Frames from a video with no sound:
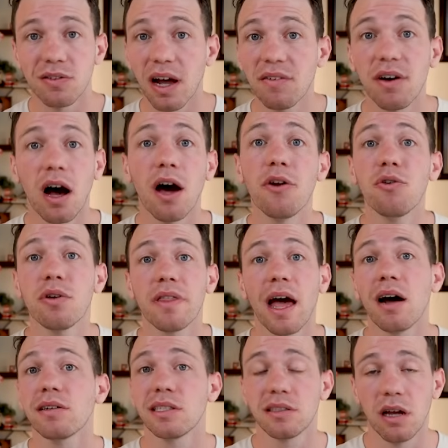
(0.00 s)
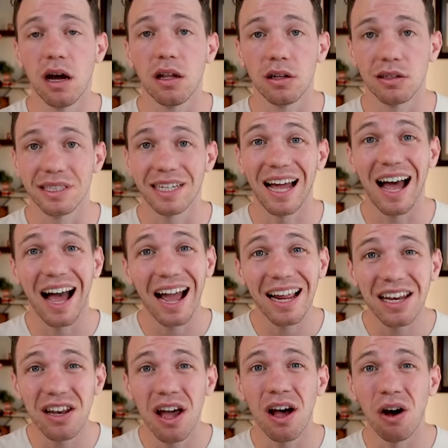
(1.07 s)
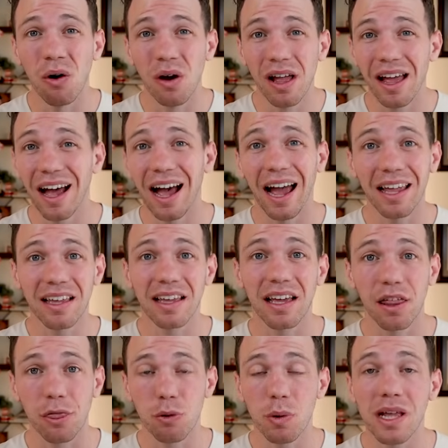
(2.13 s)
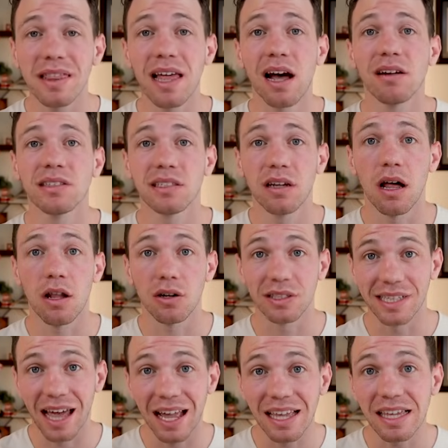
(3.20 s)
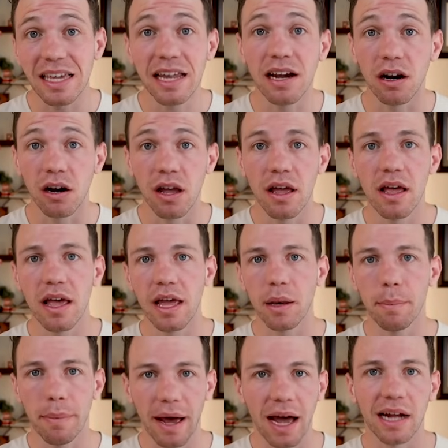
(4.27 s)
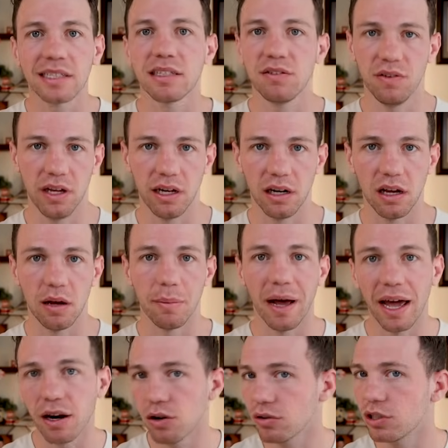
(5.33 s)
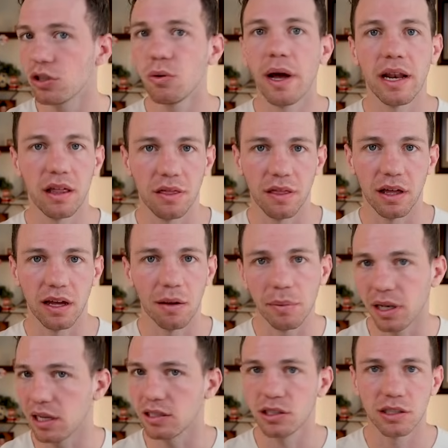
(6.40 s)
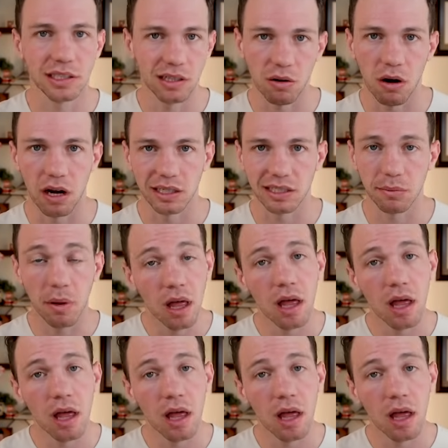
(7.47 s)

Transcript: if I have $100,000, I know I could get $3,000 that year in passive income. I don't do anything. I mean, it's just so awesome.